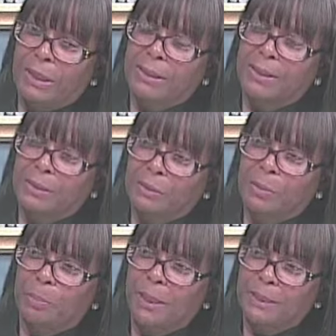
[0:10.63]
It is still
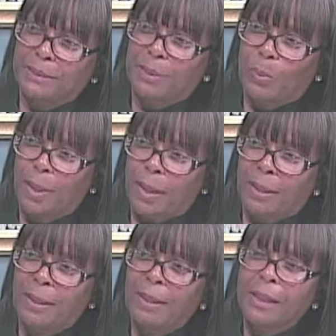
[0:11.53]
the basic
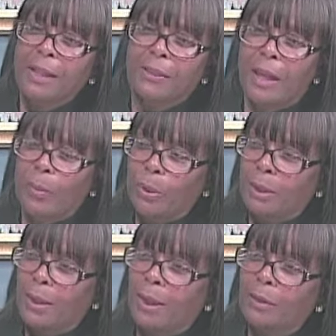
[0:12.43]
way that we
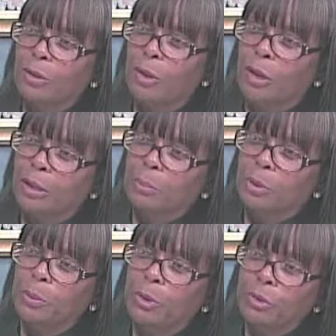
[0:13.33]
catalog and
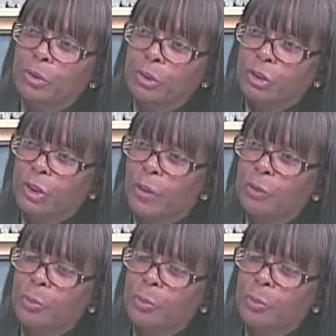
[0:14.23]
put books on the shelves.